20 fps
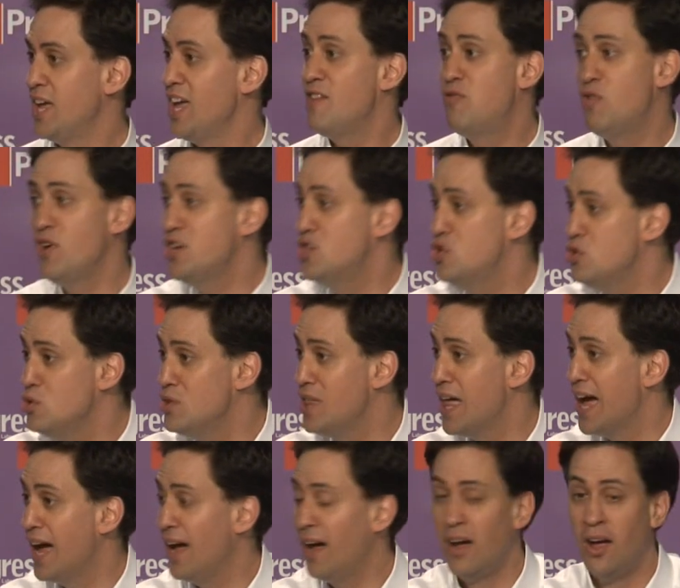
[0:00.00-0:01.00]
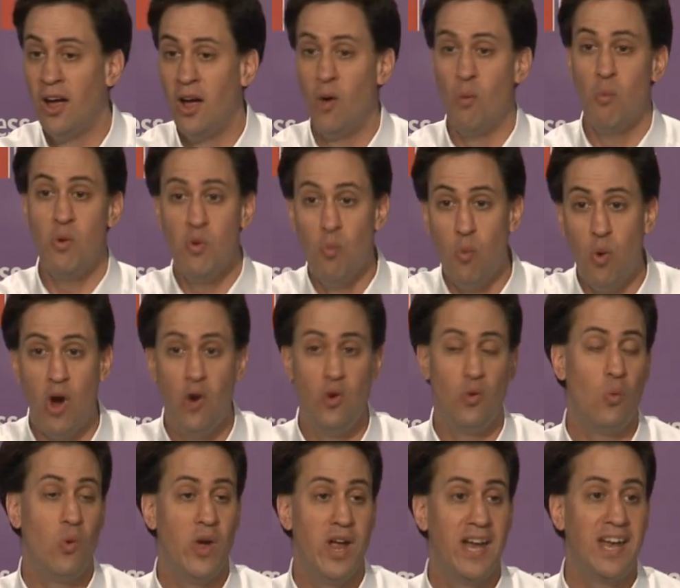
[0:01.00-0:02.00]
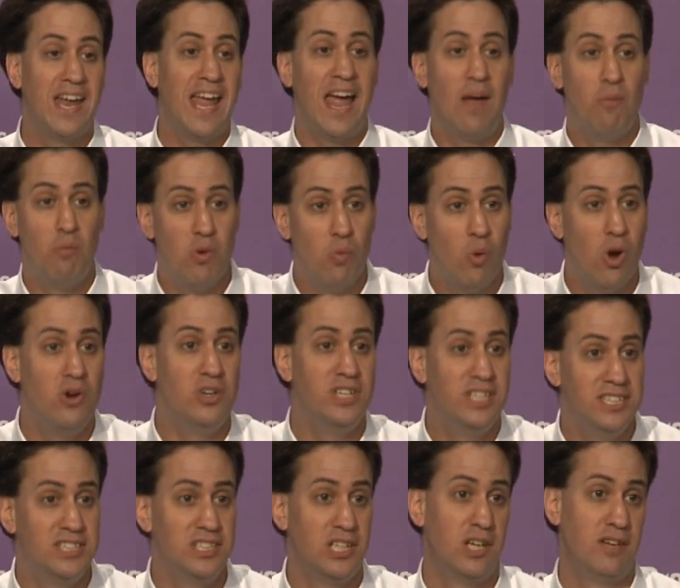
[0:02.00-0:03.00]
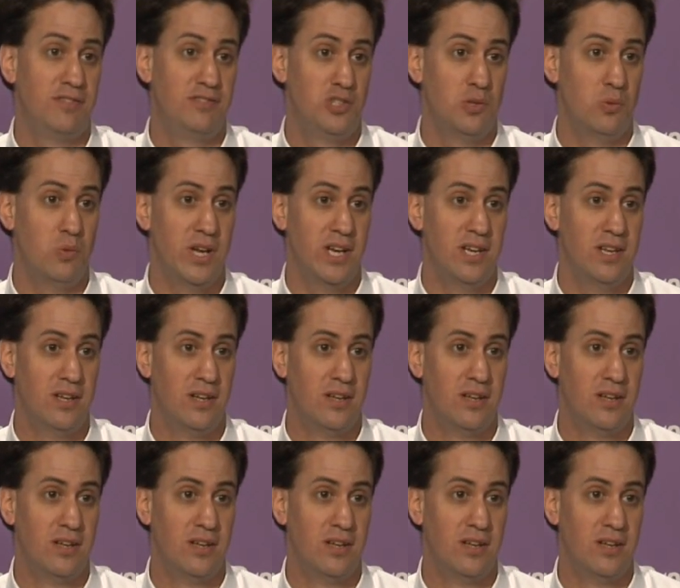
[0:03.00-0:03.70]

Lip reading: If we do that, we won't win and we won't deserve to win.